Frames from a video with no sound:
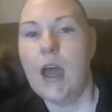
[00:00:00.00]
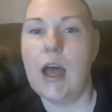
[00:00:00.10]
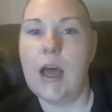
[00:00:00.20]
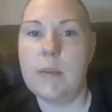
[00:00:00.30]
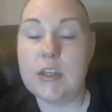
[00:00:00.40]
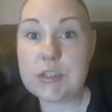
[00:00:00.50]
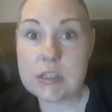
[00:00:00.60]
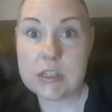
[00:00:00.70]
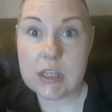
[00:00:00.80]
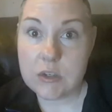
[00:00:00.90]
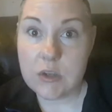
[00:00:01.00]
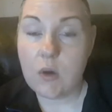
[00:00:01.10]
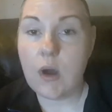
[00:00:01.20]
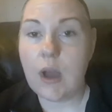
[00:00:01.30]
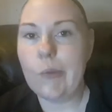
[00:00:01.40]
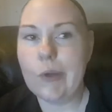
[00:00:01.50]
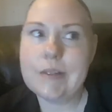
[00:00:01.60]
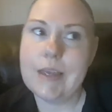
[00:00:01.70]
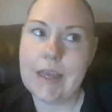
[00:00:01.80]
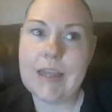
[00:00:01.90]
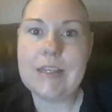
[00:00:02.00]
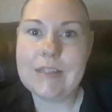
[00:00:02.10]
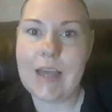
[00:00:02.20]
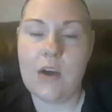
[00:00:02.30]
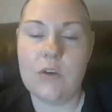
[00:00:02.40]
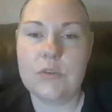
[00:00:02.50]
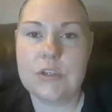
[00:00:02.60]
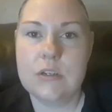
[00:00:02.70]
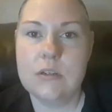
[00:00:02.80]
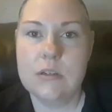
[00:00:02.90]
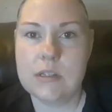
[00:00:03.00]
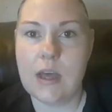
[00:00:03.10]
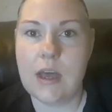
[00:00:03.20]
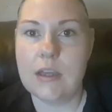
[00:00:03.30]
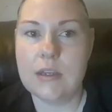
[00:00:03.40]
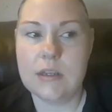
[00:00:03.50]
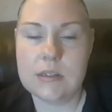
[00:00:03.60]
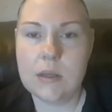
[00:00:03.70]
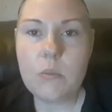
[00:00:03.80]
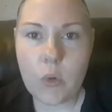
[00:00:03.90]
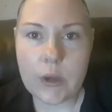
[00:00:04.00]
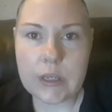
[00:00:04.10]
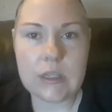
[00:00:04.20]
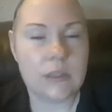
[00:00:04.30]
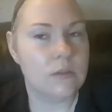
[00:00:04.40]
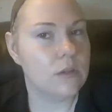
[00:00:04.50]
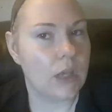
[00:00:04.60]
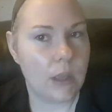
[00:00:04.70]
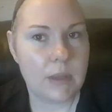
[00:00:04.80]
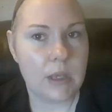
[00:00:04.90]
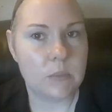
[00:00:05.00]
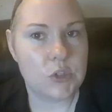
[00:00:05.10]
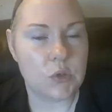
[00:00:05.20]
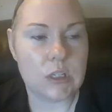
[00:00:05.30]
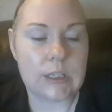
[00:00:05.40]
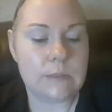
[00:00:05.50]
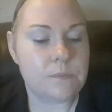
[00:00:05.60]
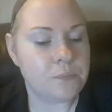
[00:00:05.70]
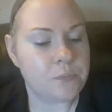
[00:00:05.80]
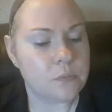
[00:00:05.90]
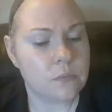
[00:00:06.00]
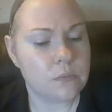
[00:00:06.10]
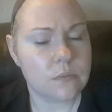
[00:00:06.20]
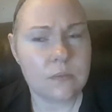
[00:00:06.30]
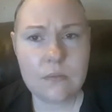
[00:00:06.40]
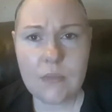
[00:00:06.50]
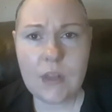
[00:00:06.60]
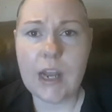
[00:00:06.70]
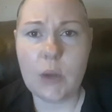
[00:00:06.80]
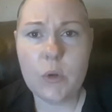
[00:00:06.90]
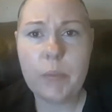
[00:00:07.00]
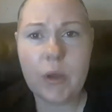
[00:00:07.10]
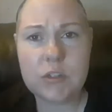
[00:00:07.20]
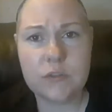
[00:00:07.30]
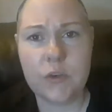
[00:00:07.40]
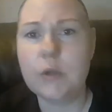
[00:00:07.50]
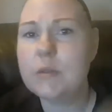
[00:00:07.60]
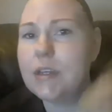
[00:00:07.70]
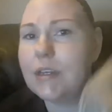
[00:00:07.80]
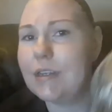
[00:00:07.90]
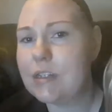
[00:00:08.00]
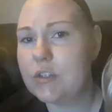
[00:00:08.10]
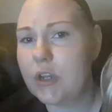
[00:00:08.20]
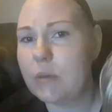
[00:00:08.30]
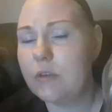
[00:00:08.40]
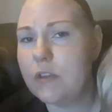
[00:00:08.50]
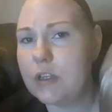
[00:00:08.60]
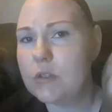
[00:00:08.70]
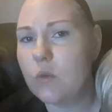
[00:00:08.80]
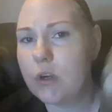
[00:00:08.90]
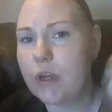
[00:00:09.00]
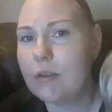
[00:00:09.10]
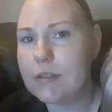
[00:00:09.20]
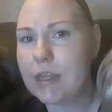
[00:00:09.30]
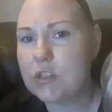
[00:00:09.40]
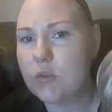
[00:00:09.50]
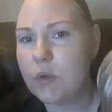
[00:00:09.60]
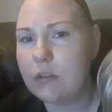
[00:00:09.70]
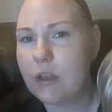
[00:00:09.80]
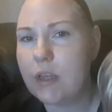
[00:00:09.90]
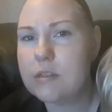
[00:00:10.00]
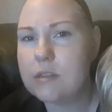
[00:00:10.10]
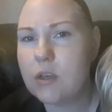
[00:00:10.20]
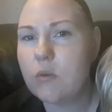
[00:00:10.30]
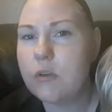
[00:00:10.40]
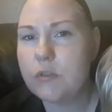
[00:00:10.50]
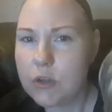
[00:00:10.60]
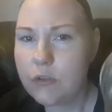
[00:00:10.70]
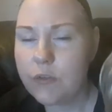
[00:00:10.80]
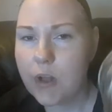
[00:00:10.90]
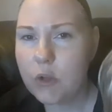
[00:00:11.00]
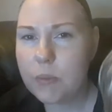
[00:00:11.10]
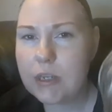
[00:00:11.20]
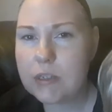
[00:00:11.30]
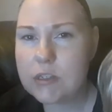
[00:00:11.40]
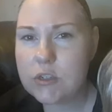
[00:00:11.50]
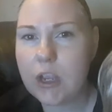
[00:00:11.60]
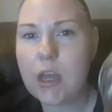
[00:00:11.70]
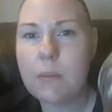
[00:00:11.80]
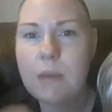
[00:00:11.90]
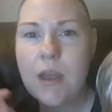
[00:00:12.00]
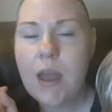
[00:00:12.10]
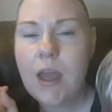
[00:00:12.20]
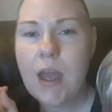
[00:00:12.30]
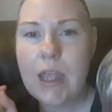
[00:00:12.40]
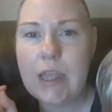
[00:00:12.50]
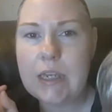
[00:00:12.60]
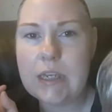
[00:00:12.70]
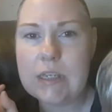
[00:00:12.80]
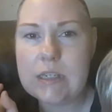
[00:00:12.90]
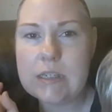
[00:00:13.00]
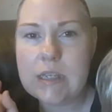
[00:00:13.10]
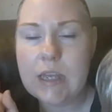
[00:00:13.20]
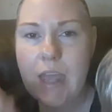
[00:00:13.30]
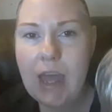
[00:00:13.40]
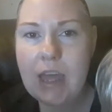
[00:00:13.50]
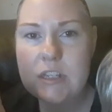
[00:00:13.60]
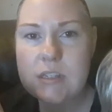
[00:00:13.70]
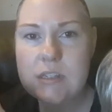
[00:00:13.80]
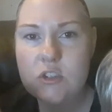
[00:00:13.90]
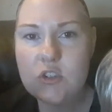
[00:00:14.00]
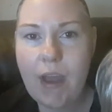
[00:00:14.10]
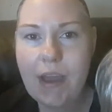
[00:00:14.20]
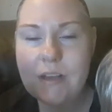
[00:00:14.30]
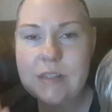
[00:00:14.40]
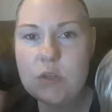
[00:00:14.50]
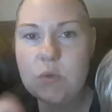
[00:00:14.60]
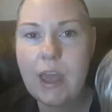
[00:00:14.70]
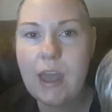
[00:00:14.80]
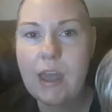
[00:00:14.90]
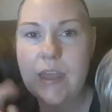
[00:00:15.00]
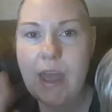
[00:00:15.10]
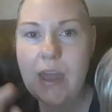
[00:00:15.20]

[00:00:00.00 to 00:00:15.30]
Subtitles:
And just to let you know, I will take these outside at some point coming up shortly. And I will post photos on Instagram of these worn outside in direct light. So if you don't follow me on Instagram, it is KattsTracksUK,